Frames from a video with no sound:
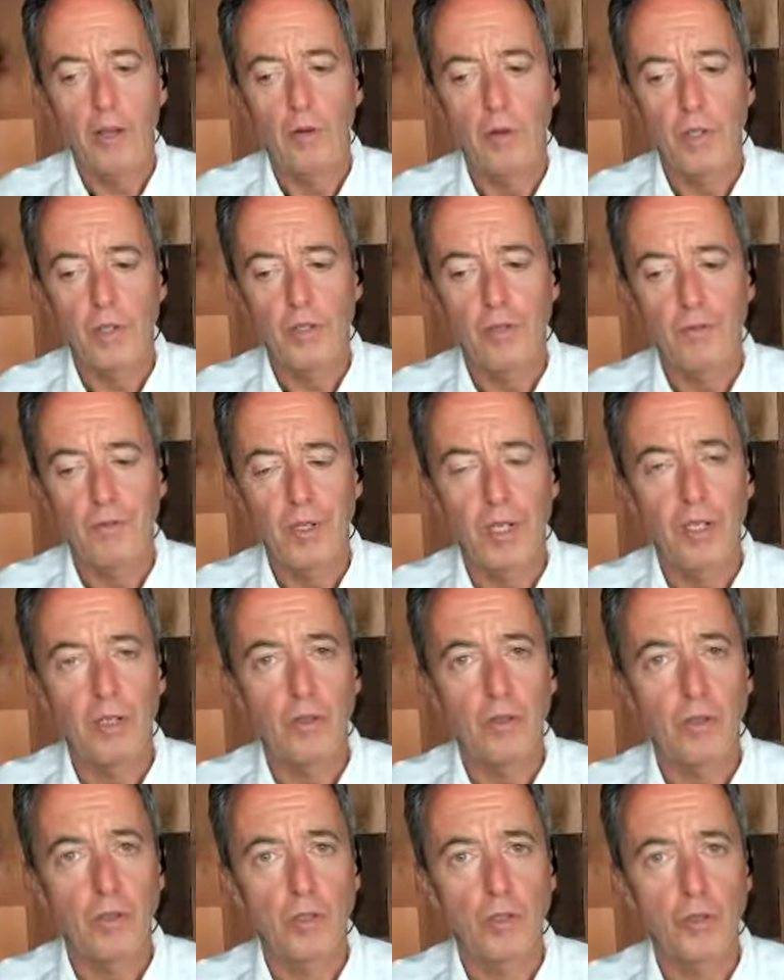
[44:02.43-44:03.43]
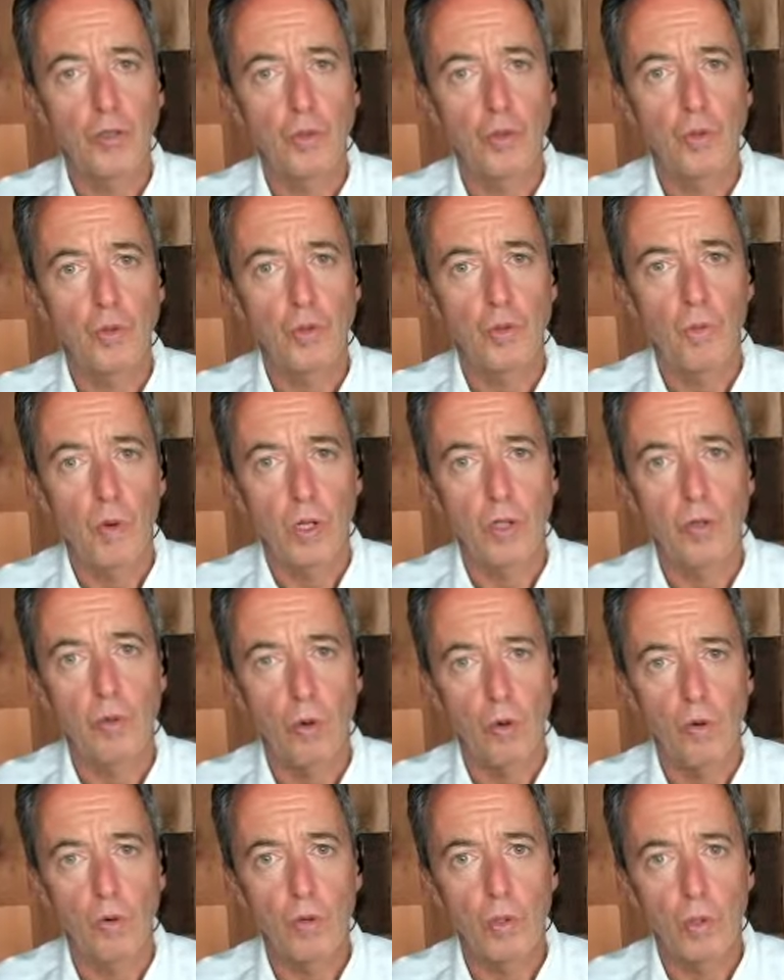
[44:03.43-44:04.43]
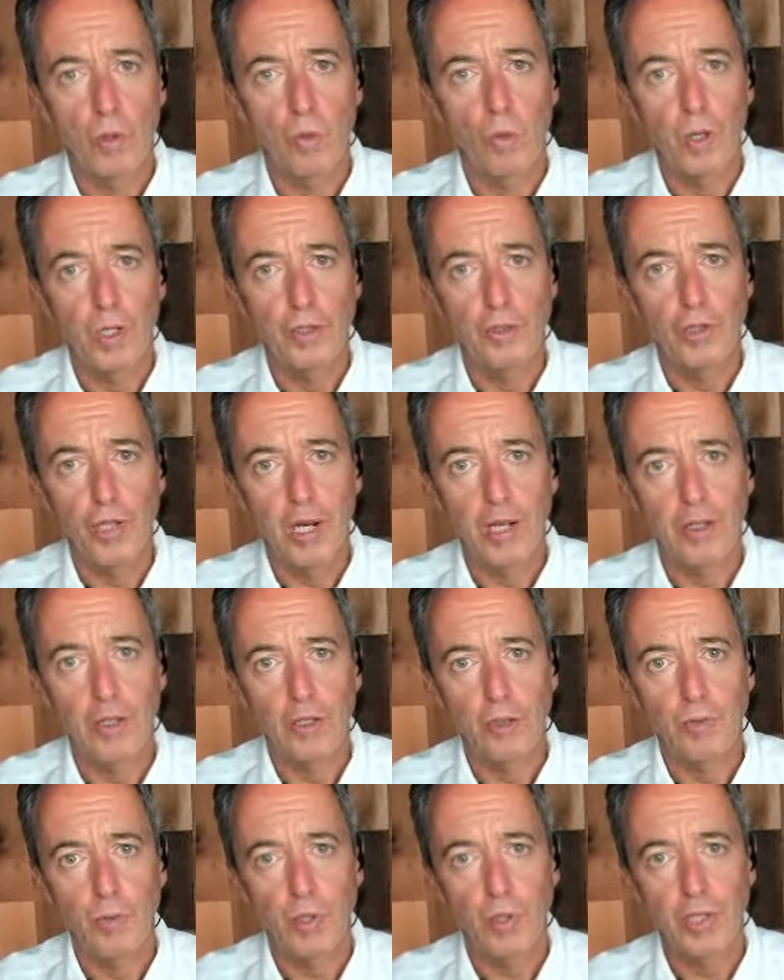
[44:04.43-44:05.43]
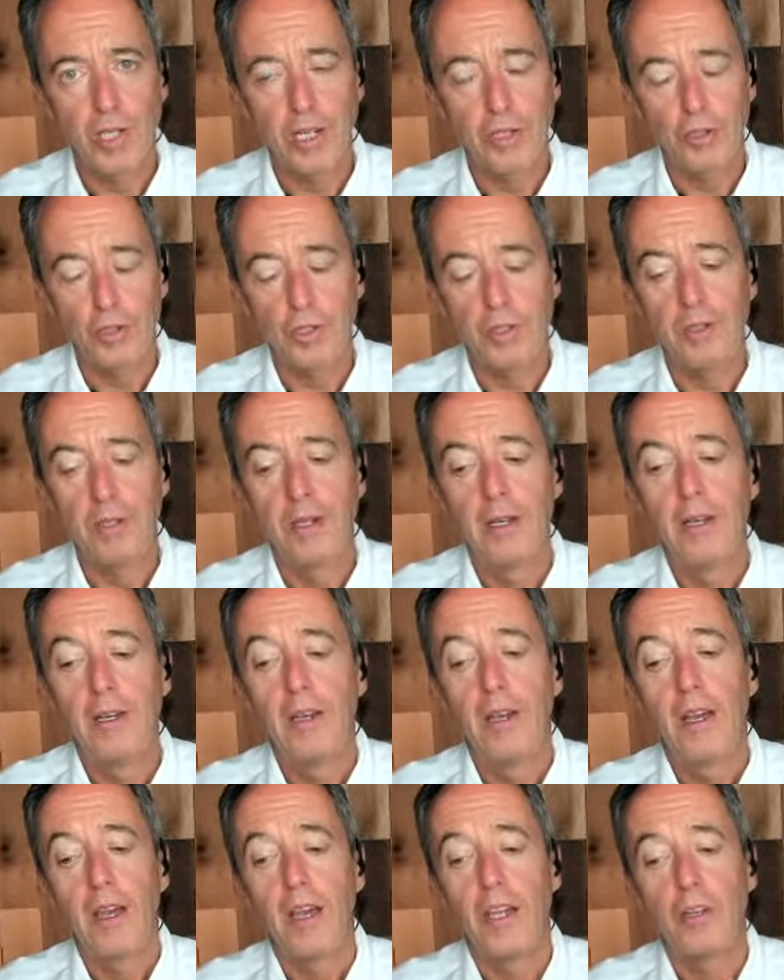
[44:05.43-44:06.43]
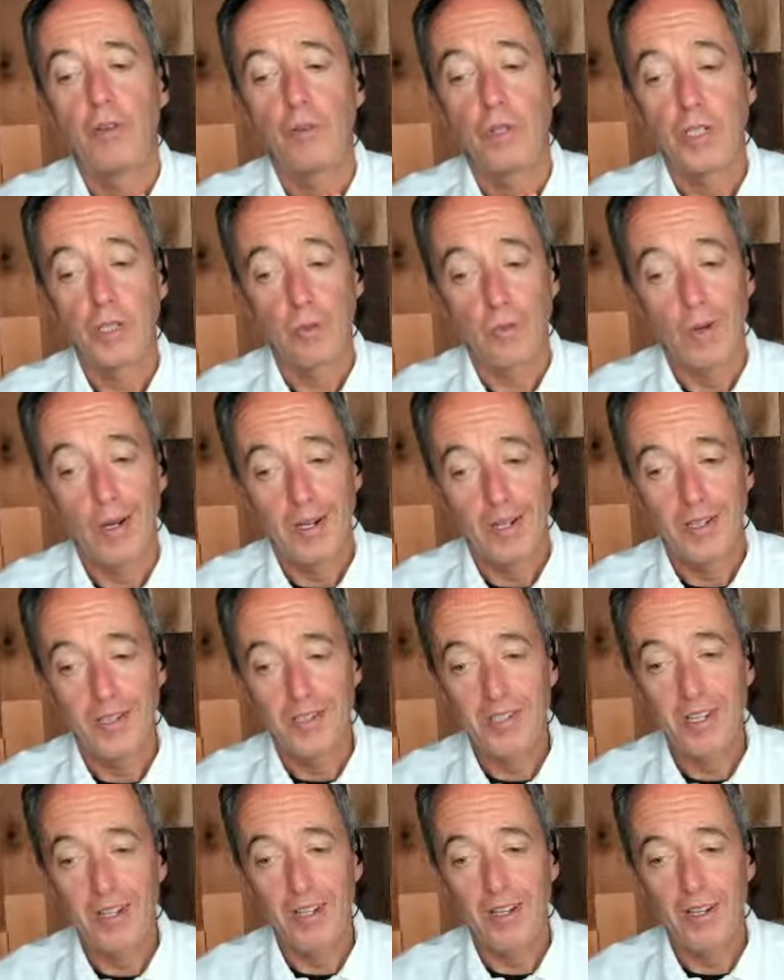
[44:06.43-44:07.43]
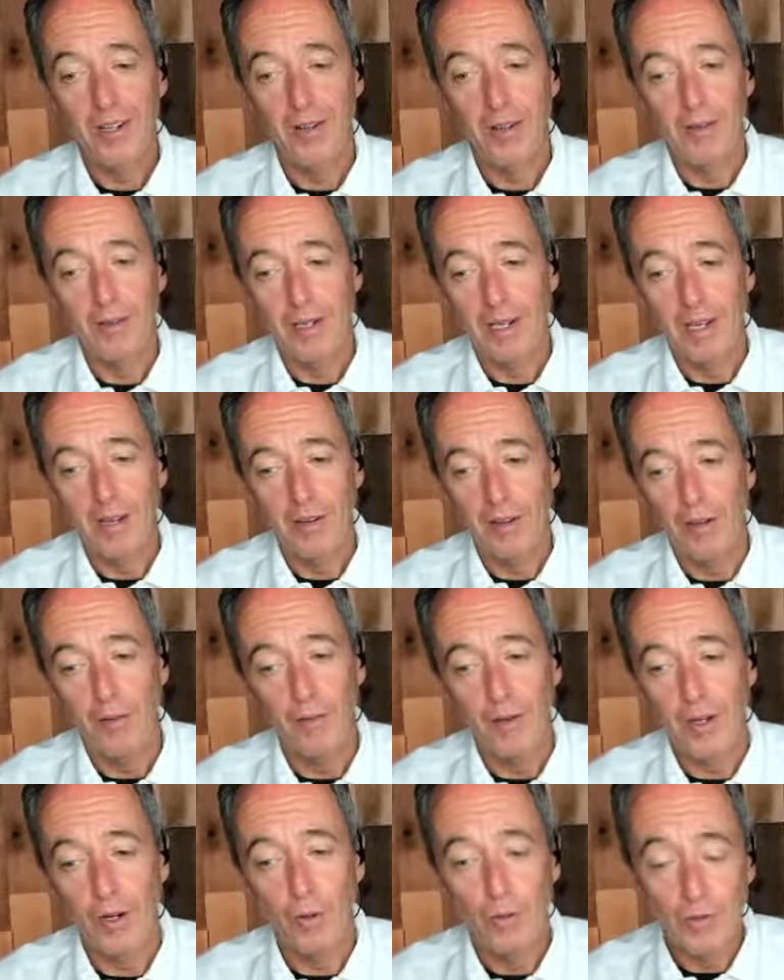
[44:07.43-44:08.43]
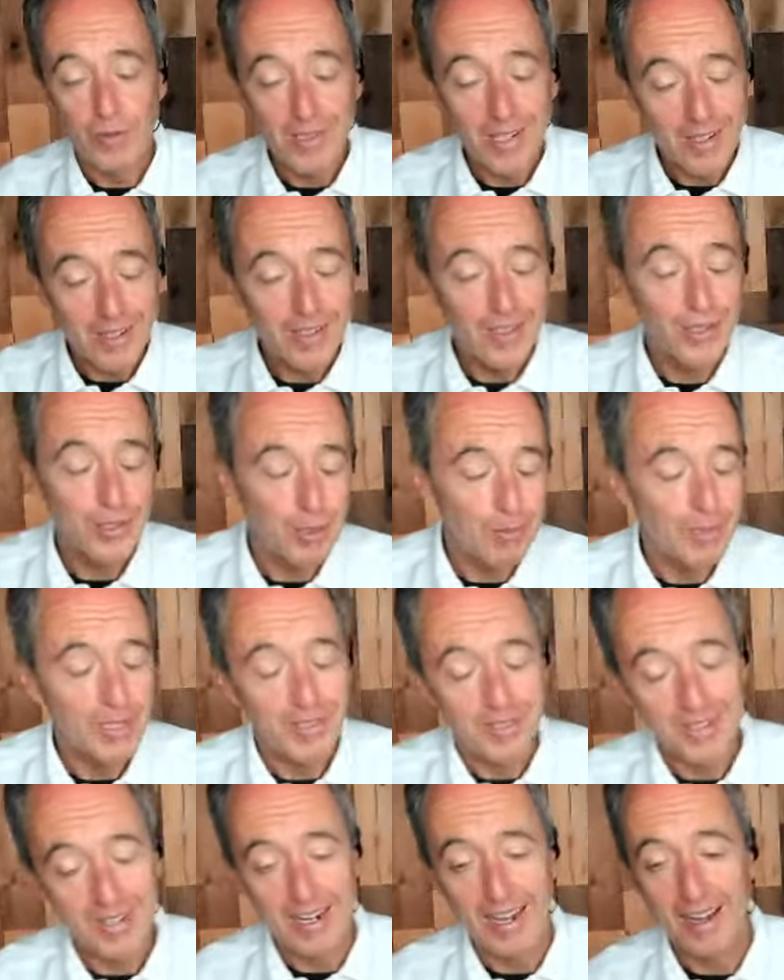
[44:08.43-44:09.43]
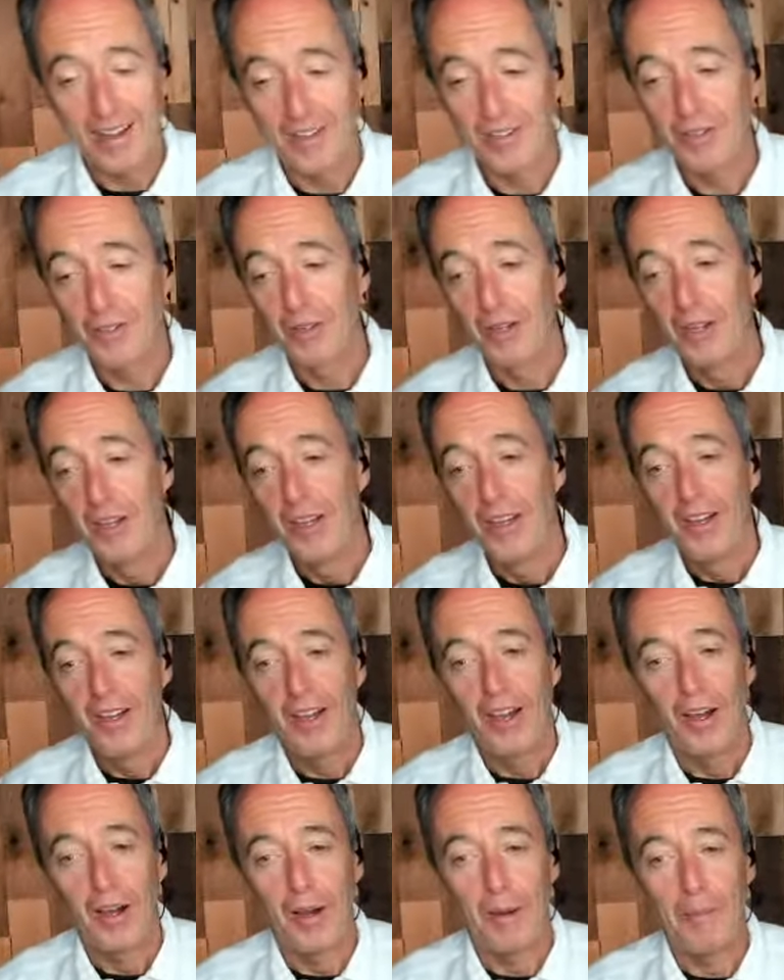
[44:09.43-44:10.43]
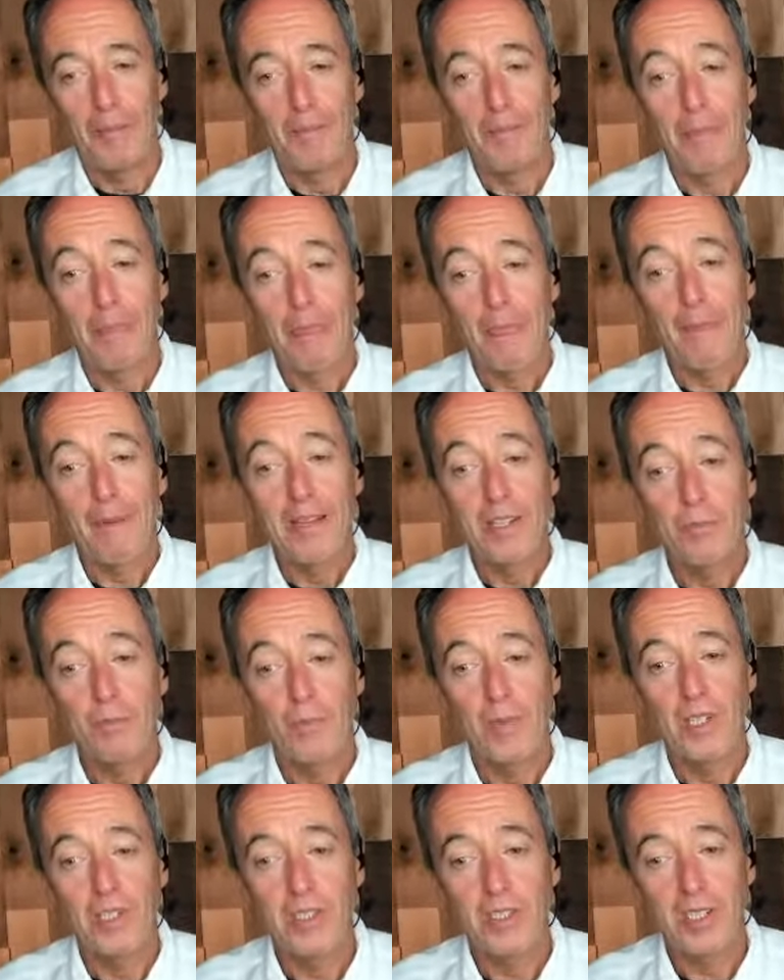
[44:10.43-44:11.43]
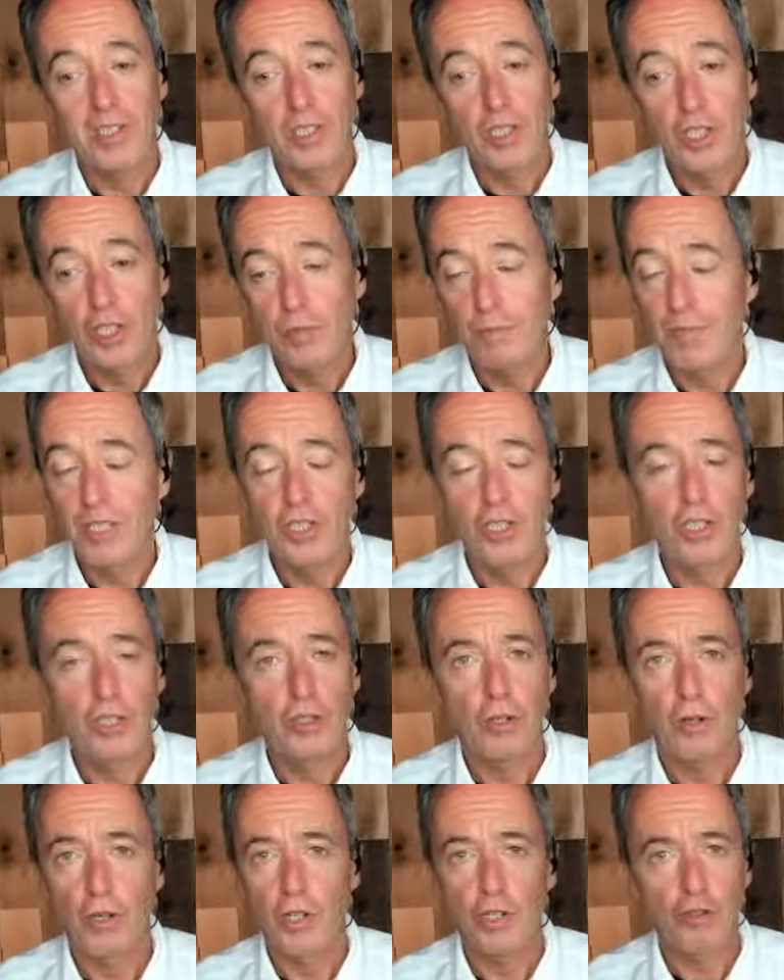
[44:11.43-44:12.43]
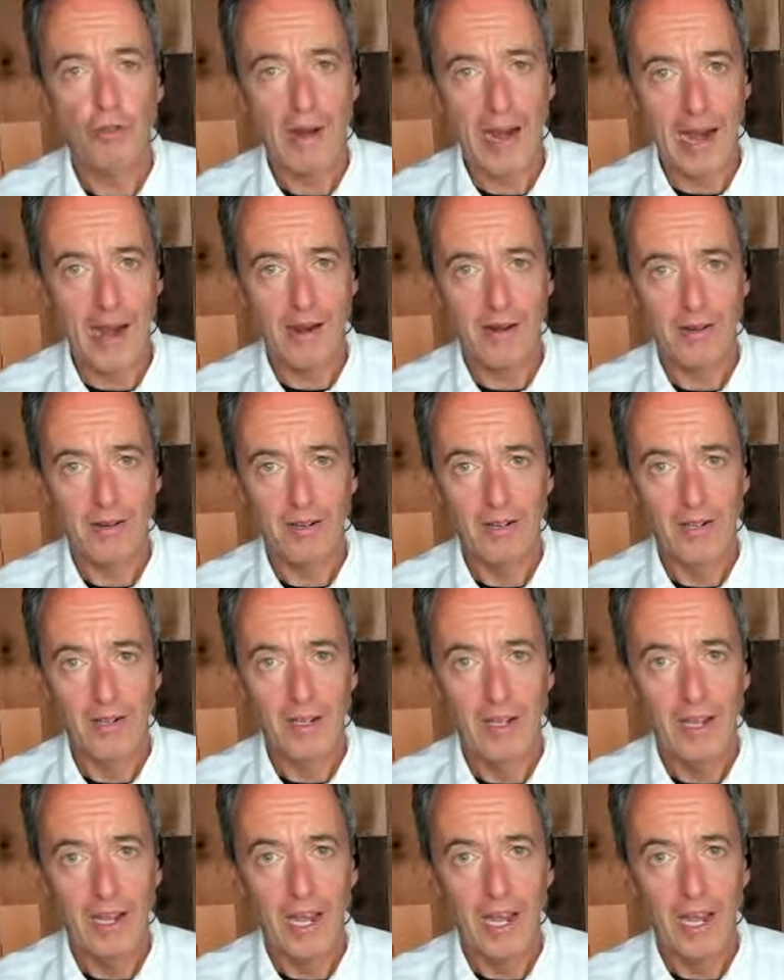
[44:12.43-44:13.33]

I always invite you to choose one goal or one challenge per session. And the reason why I say that, if I don't say this, somebody's going to ask, is it's just much easier to track.